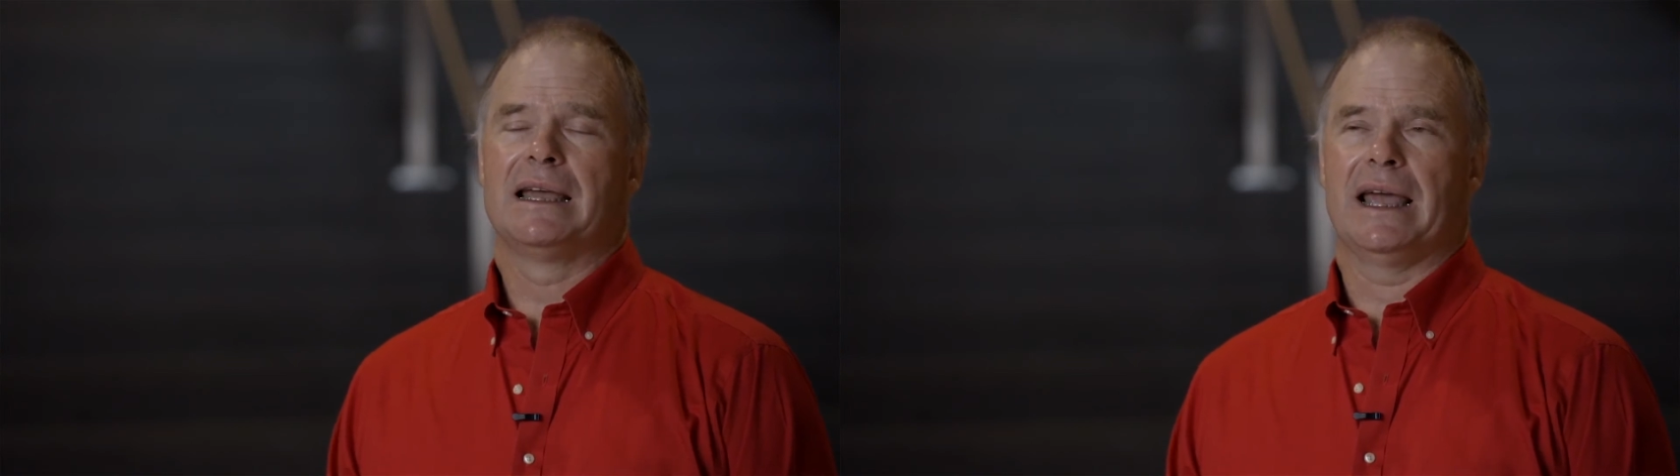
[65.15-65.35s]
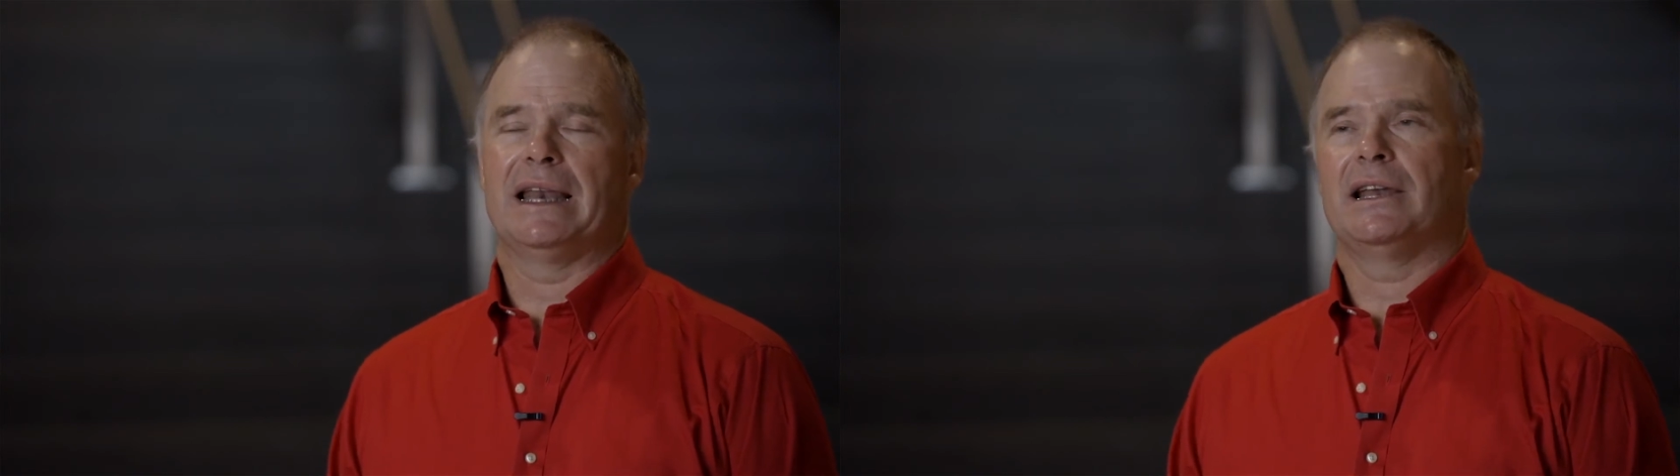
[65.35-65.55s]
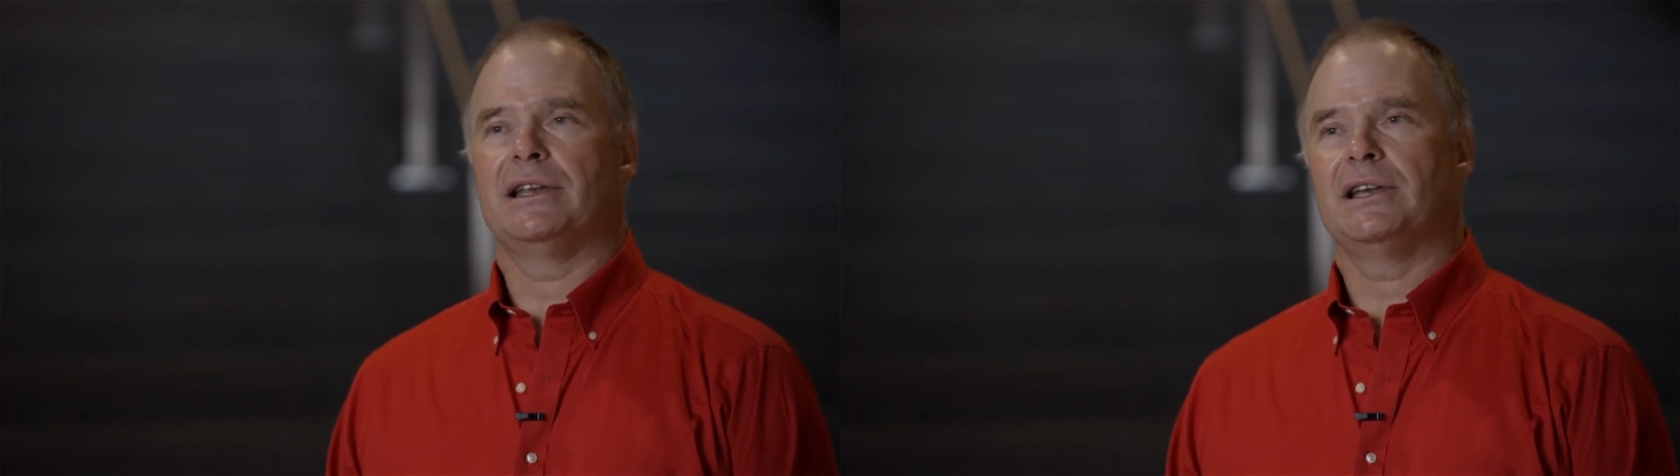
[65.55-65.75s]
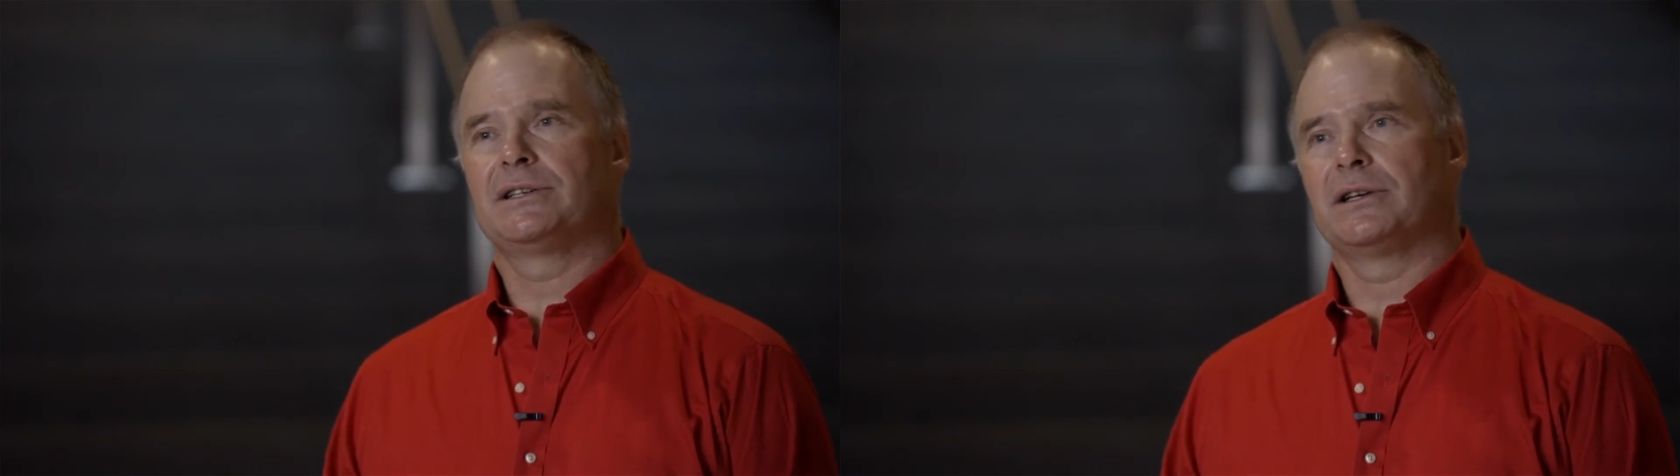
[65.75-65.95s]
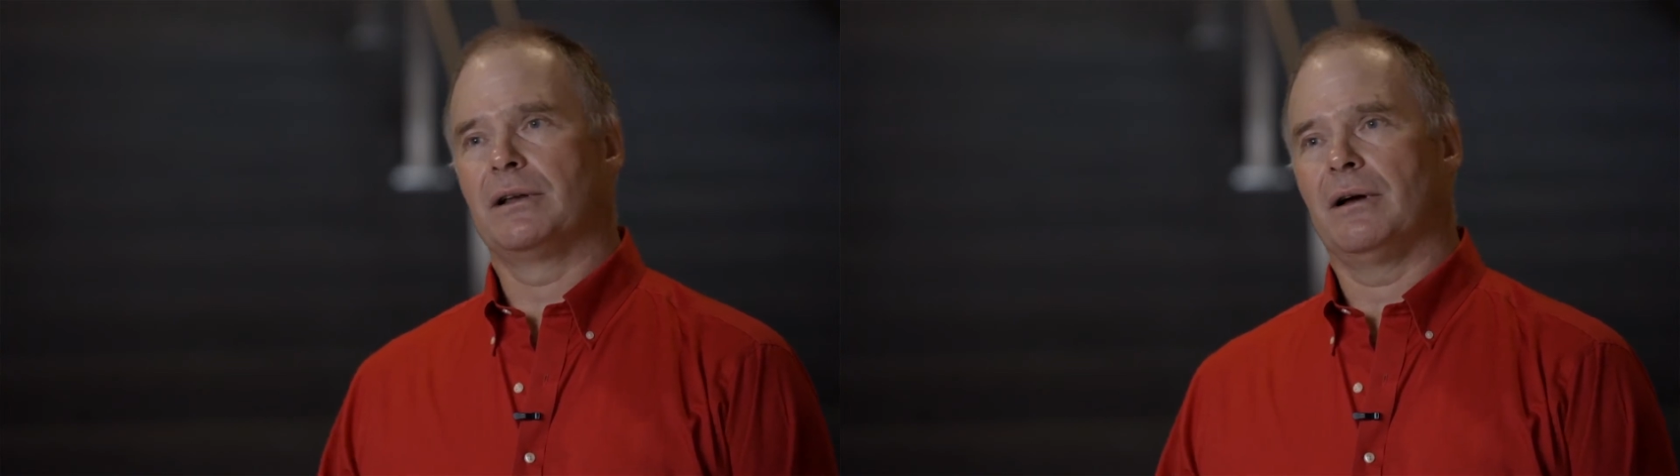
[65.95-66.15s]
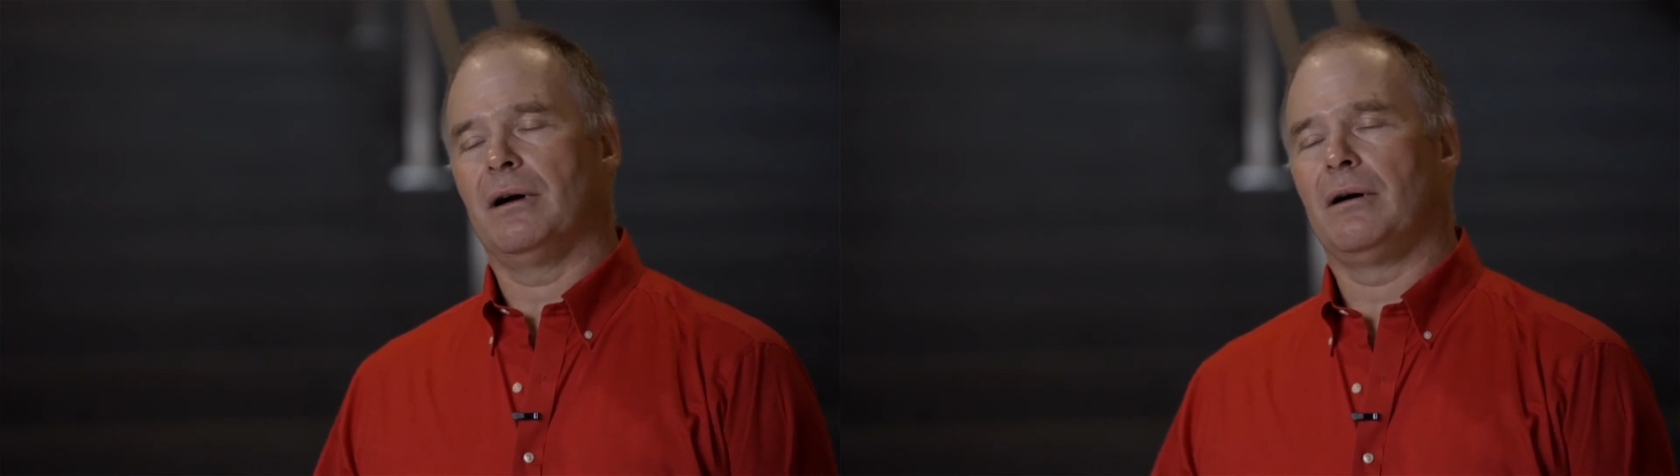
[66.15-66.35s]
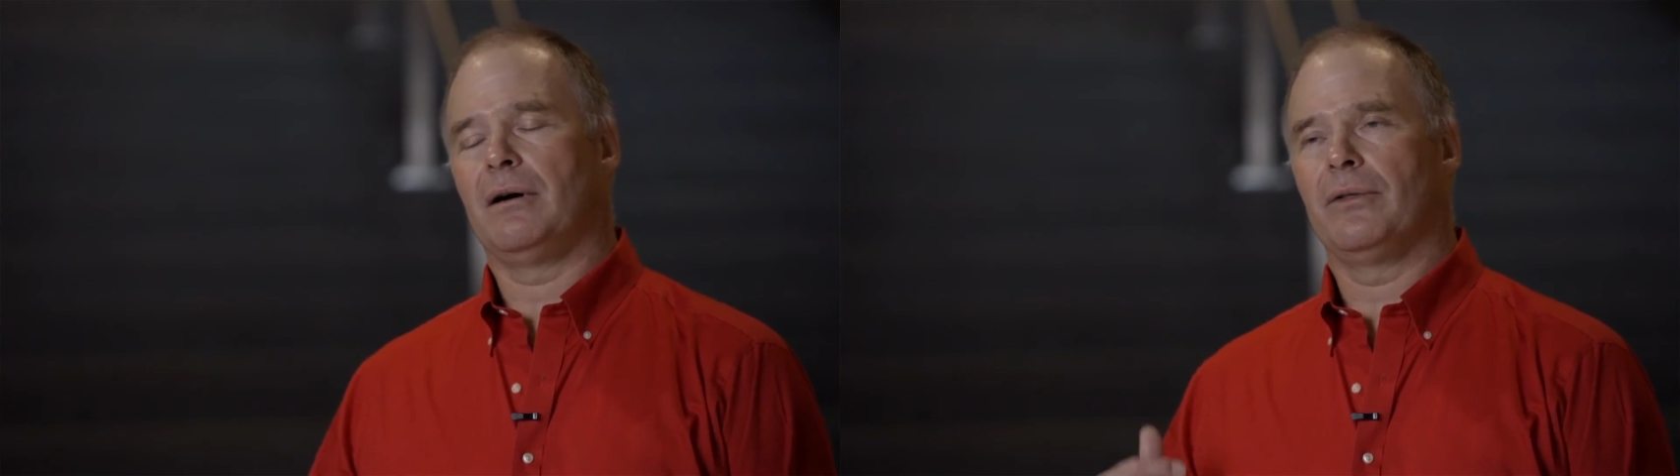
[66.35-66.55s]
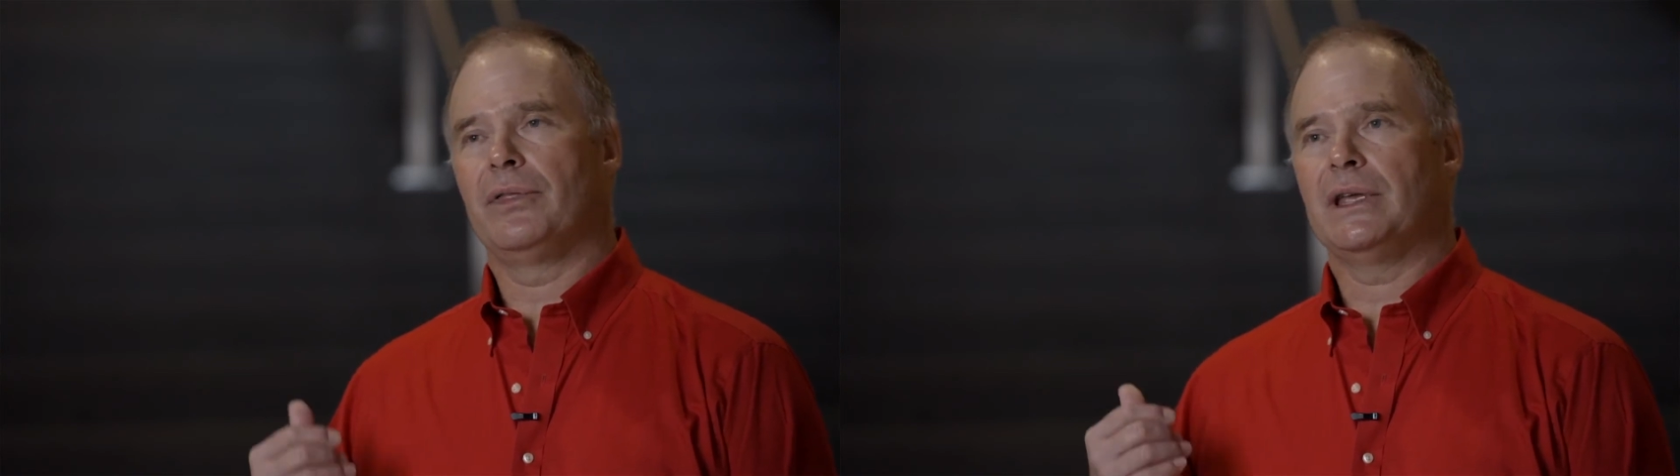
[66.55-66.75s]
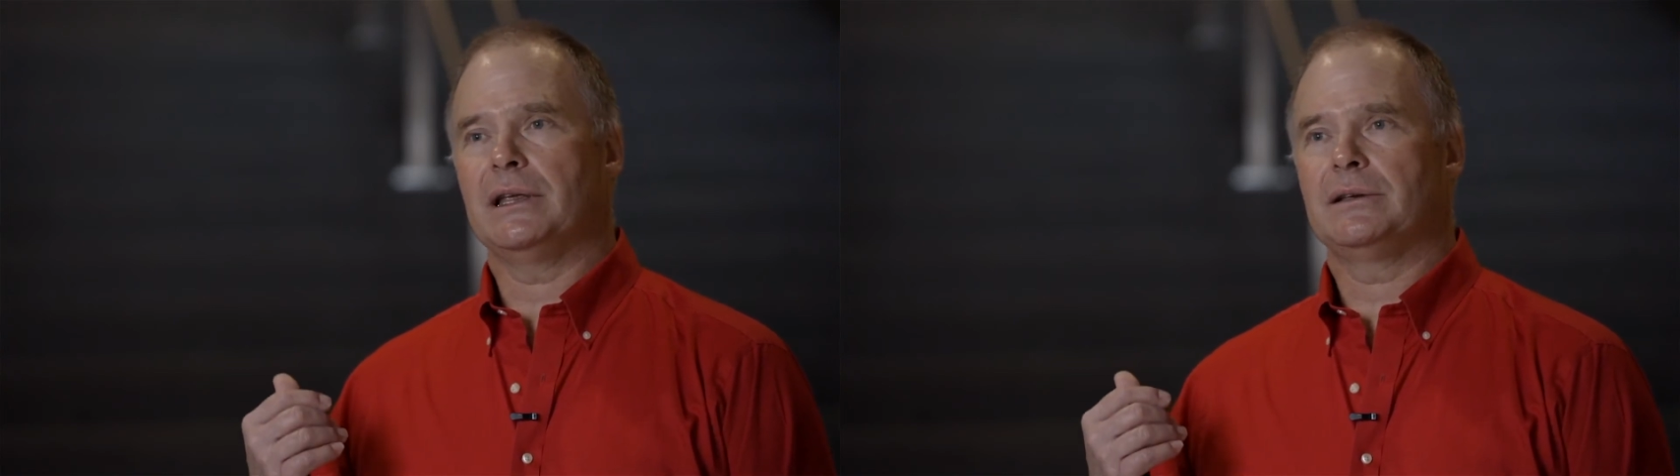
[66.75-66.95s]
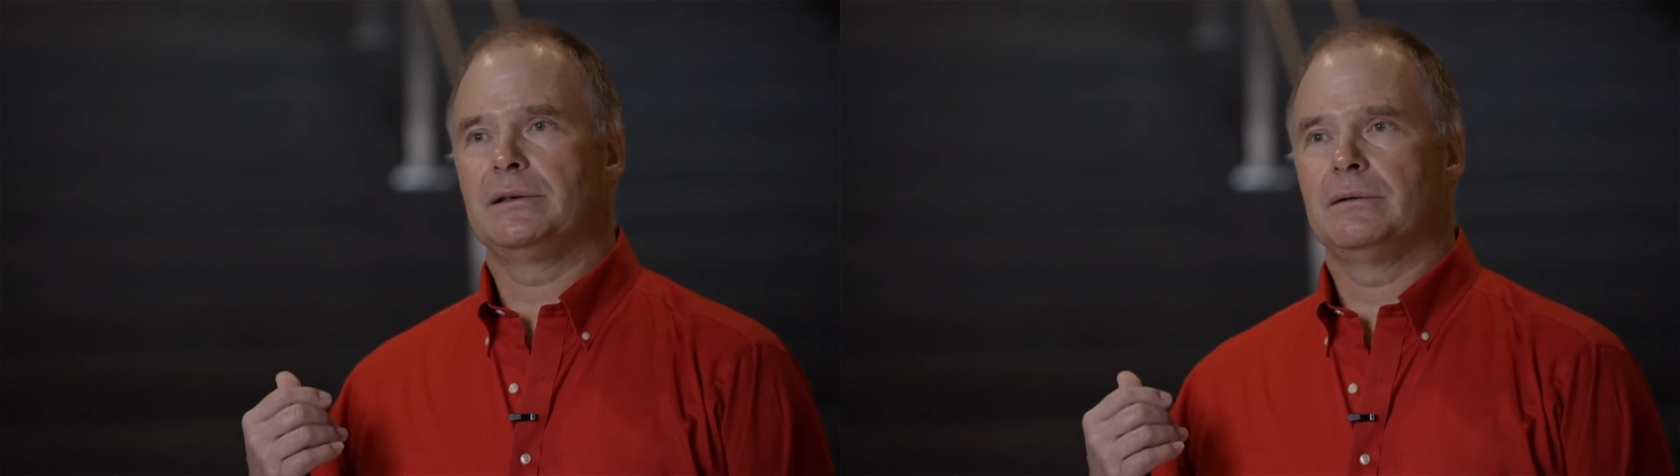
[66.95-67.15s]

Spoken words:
And in addition, all the